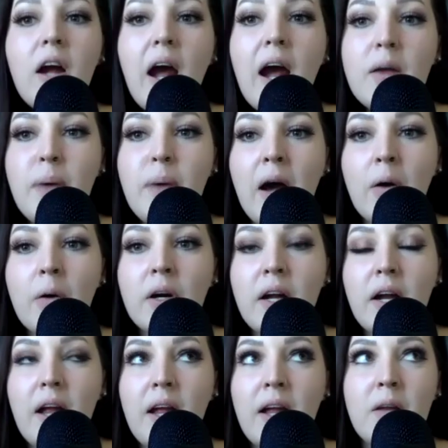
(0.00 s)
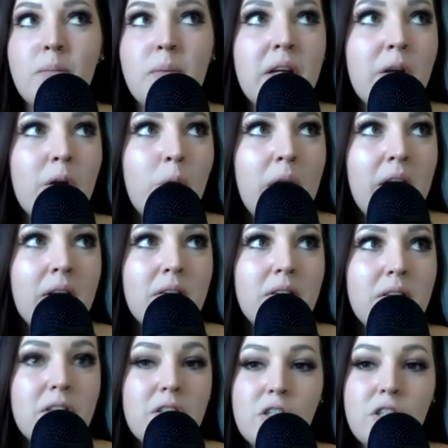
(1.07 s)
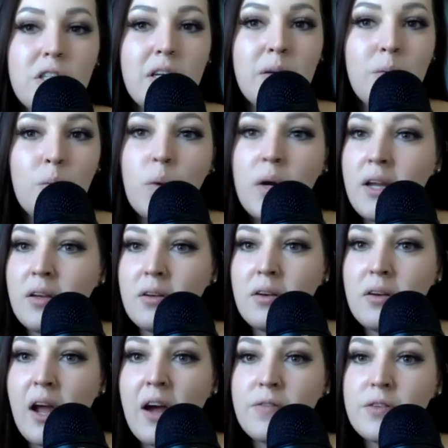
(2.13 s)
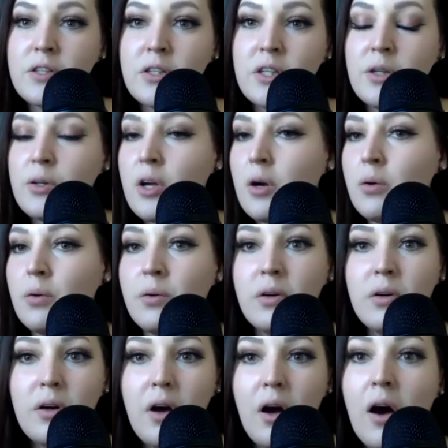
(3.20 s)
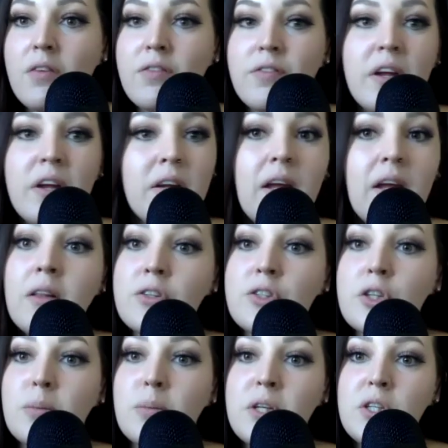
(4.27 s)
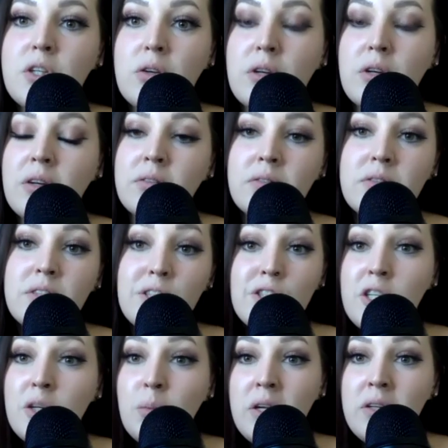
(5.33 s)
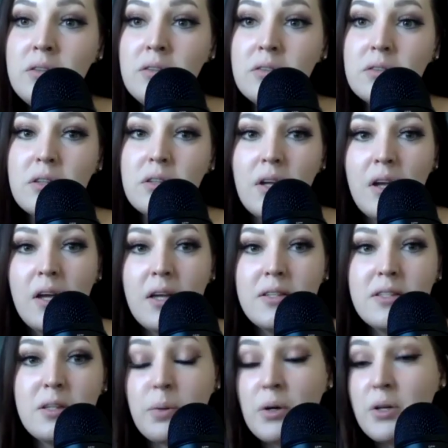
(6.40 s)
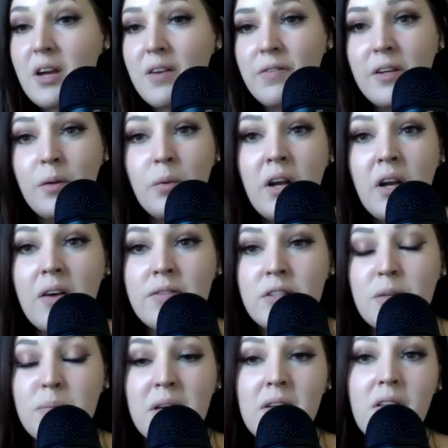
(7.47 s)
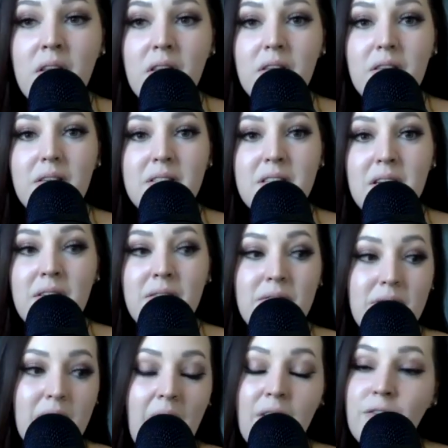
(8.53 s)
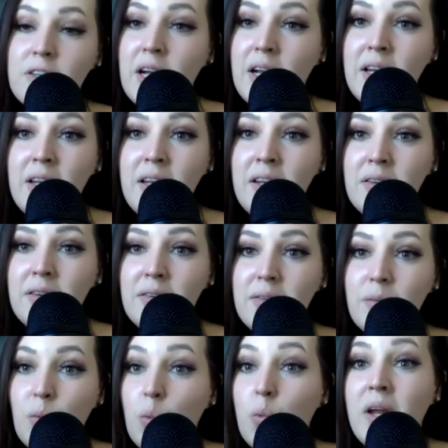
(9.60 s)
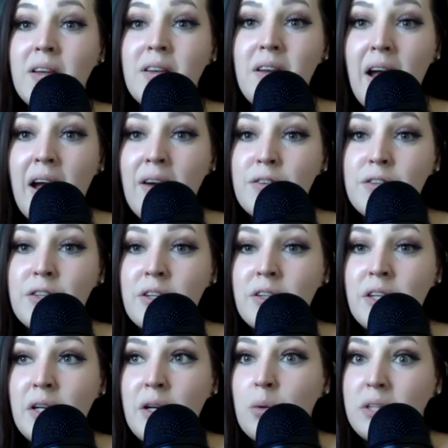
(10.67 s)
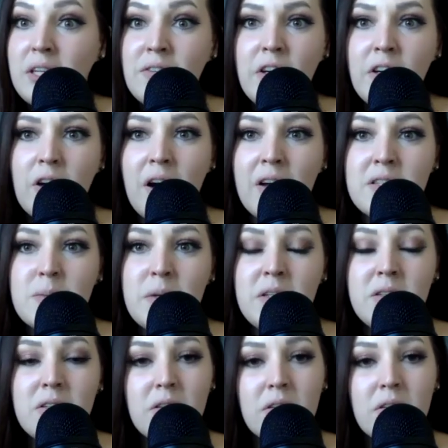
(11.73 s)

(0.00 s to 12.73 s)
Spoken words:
power and being a queen. Did she win after, offing illegitimate children? Did she win? Did Persephone win after Minth? Did Aphrodite win after, leaving her husband?